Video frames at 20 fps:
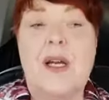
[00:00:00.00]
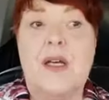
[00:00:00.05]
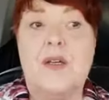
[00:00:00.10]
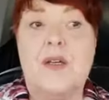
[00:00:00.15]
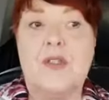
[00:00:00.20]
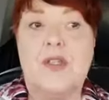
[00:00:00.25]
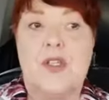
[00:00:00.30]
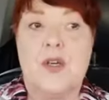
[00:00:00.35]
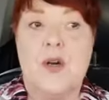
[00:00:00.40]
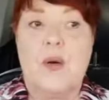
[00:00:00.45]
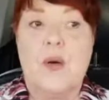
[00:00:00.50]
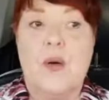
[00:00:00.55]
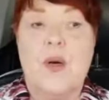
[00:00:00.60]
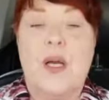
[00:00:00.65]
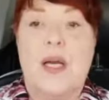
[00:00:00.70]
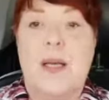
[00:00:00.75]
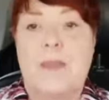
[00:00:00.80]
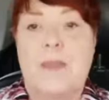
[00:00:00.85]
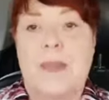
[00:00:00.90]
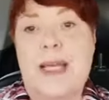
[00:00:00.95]
So
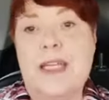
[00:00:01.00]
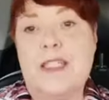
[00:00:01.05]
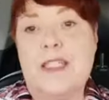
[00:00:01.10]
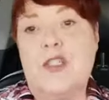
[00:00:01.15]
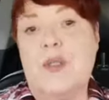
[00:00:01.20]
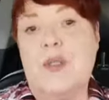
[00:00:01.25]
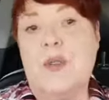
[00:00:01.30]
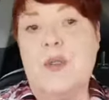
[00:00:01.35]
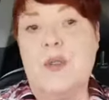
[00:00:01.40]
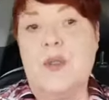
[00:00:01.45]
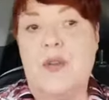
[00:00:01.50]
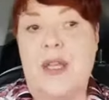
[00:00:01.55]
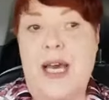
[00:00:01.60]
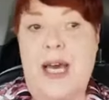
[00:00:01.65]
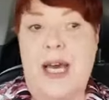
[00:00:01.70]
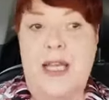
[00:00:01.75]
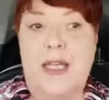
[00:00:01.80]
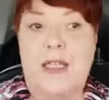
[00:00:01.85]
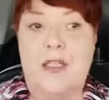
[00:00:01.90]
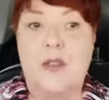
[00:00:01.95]
make sure
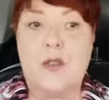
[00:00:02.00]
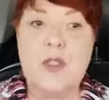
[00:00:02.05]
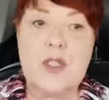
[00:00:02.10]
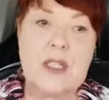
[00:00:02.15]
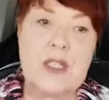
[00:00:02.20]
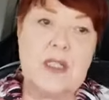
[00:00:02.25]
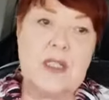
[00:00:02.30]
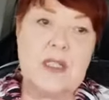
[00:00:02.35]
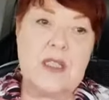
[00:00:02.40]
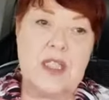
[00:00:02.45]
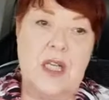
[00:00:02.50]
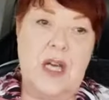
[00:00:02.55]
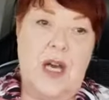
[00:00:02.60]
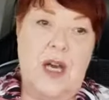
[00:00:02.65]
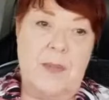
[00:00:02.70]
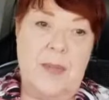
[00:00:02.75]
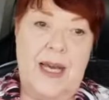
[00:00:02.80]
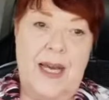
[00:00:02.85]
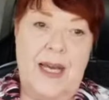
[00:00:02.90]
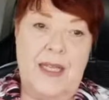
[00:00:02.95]
that you look at the
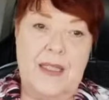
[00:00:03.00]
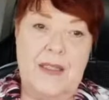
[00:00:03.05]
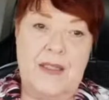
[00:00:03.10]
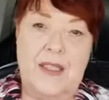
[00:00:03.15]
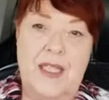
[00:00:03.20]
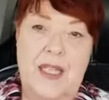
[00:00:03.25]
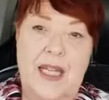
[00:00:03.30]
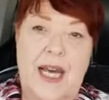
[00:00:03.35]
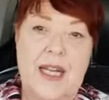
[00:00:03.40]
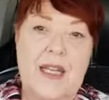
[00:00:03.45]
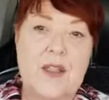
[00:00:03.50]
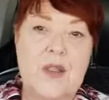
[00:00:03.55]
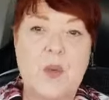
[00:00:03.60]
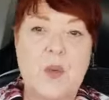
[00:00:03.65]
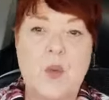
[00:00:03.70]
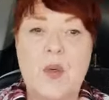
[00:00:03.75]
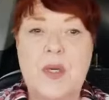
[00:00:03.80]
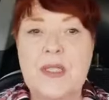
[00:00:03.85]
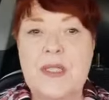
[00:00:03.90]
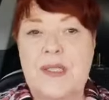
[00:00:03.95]
job ads and out of the
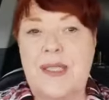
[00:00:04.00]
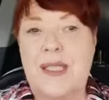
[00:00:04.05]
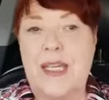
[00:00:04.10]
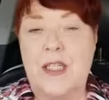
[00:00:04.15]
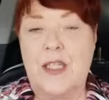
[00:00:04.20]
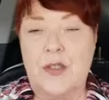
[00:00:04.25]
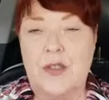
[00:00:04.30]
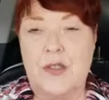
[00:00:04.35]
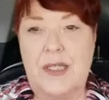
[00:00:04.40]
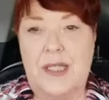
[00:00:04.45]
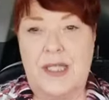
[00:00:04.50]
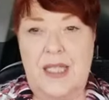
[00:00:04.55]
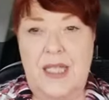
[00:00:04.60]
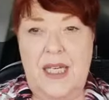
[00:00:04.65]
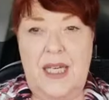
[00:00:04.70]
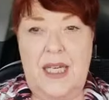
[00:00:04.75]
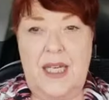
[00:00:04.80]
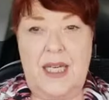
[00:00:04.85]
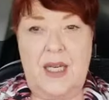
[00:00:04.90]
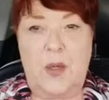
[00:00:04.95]
ones that you're
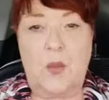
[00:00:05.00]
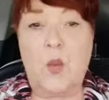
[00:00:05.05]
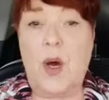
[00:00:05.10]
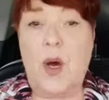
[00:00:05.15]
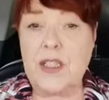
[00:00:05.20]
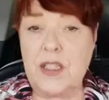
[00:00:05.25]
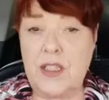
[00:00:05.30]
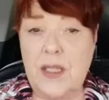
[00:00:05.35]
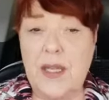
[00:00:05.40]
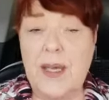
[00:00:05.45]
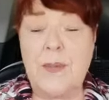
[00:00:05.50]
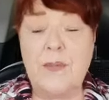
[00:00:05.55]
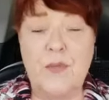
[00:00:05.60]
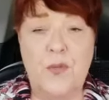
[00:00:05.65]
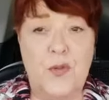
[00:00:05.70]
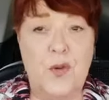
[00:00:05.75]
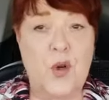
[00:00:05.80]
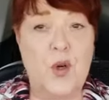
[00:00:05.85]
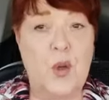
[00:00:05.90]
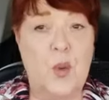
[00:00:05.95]
seeing and watch them
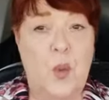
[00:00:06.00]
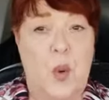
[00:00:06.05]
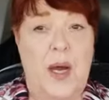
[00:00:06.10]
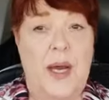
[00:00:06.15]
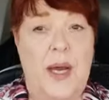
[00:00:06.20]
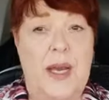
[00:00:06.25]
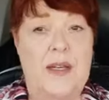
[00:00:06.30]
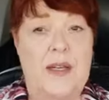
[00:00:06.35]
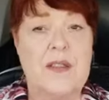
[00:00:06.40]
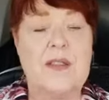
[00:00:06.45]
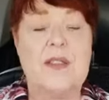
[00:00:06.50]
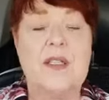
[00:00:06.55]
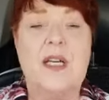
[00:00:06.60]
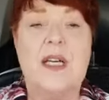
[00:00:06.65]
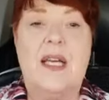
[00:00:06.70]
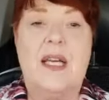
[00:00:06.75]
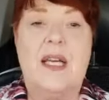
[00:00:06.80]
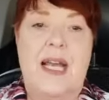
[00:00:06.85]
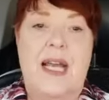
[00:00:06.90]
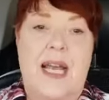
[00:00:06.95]
for a while
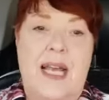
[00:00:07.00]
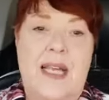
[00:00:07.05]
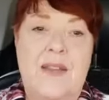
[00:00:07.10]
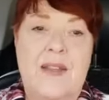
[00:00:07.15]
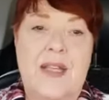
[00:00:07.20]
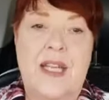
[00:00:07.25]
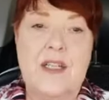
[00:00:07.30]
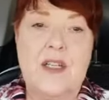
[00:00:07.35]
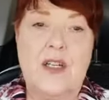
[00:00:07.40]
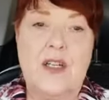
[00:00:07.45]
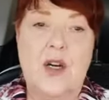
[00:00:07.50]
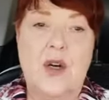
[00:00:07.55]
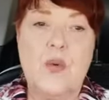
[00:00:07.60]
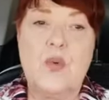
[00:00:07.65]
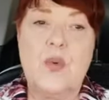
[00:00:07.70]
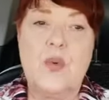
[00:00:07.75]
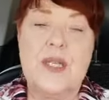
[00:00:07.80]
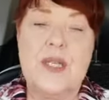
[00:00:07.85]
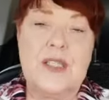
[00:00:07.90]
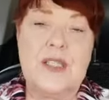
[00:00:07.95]
and then go
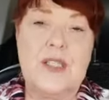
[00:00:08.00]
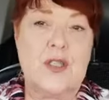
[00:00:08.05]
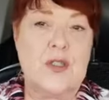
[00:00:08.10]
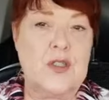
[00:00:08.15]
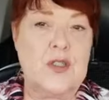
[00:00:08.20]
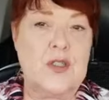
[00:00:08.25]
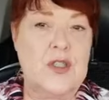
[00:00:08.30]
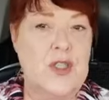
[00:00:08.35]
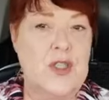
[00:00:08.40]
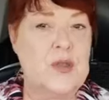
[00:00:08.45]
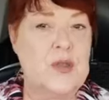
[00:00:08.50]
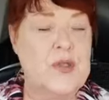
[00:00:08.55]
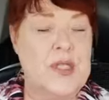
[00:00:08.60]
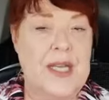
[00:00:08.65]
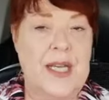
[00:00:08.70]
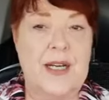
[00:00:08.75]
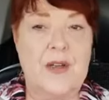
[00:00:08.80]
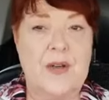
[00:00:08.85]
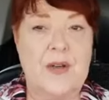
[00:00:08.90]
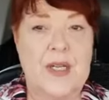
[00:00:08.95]
research those
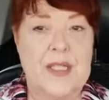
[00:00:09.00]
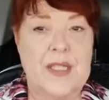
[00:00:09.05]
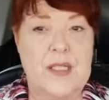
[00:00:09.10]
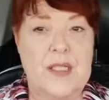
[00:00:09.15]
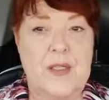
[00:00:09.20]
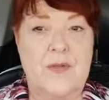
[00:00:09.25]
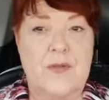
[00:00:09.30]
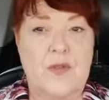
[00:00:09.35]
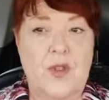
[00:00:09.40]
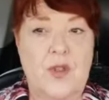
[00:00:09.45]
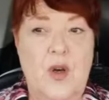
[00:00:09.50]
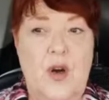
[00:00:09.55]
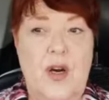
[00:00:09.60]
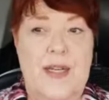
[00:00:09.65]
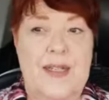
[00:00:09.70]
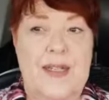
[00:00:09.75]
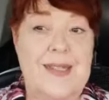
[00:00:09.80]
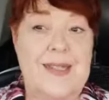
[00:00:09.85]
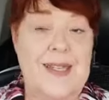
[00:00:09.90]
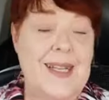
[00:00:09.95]
areas of law.
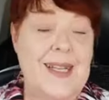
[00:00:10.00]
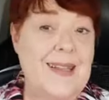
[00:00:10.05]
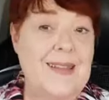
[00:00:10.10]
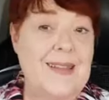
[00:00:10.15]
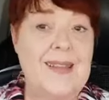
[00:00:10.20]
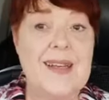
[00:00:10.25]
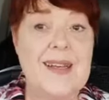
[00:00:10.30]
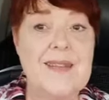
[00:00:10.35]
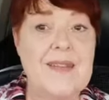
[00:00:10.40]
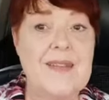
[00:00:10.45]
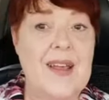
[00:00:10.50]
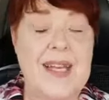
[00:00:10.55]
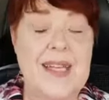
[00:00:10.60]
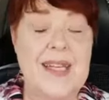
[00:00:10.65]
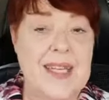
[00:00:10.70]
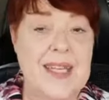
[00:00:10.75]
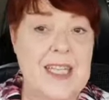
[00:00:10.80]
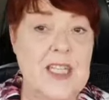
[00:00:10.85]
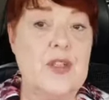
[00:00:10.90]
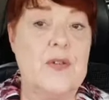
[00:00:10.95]
Is anything
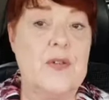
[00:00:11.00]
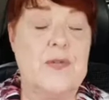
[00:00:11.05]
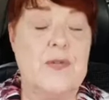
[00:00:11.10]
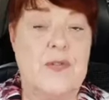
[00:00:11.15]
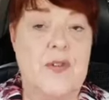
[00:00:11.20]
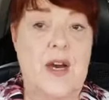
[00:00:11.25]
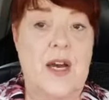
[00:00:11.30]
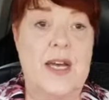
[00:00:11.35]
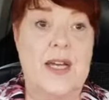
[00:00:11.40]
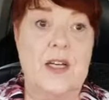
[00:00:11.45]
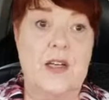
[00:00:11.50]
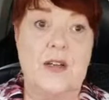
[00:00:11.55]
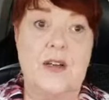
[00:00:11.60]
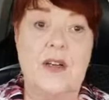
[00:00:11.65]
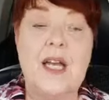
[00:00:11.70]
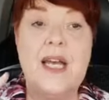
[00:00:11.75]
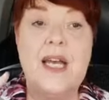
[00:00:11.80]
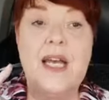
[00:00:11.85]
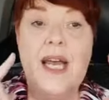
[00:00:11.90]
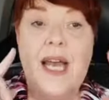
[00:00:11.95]
lighting your fire?
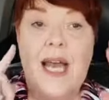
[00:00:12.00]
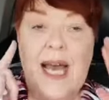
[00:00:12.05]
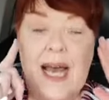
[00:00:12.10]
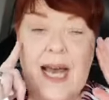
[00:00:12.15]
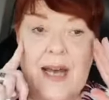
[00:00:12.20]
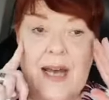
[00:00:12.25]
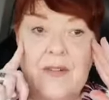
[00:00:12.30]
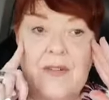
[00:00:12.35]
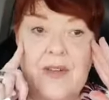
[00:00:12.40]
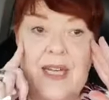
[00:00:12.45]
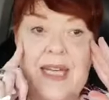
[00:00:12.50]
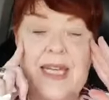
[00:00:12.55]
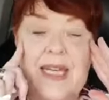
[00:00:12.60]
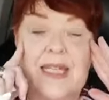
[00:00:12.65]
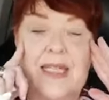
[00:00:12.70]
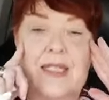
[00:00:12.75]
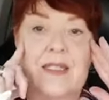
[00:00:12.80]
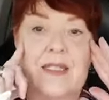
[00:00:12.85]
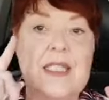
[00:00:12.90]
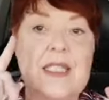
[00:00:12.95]
Have a
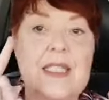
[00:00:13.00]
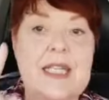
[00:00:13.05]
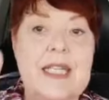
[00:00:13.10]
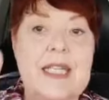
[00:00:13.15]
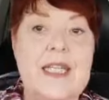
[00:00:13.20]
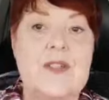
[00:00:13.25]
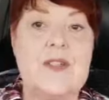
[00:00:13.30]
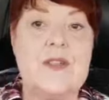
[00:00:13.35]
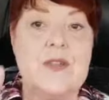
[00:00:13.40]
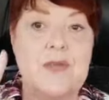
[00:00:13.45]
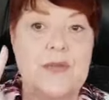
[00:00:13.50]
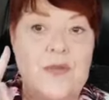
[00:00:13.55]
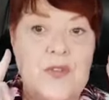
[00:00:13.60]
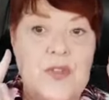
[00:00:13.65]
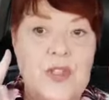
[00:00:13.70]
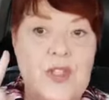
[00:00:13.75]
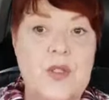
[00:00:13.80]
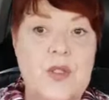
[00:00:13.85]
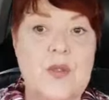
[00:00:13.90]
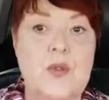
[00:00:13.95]
clear
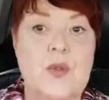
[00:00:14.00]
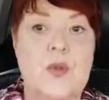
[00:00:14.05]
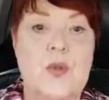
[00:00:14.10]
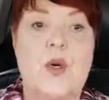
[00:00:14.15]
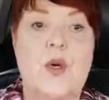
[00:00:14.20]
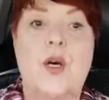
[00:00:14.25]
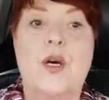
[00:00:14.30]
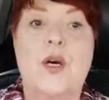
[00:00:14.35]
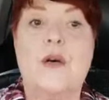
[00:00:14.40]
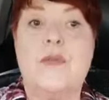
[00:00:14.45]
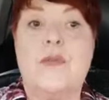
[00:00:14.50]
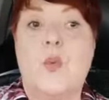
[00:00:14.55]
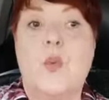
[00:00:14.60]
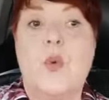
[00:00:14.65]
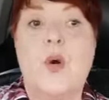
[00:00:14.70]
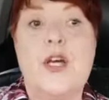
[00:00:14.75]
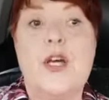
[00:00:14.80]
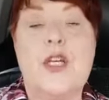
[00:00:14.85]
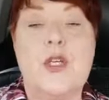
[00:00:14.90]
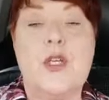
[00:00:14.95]
view of what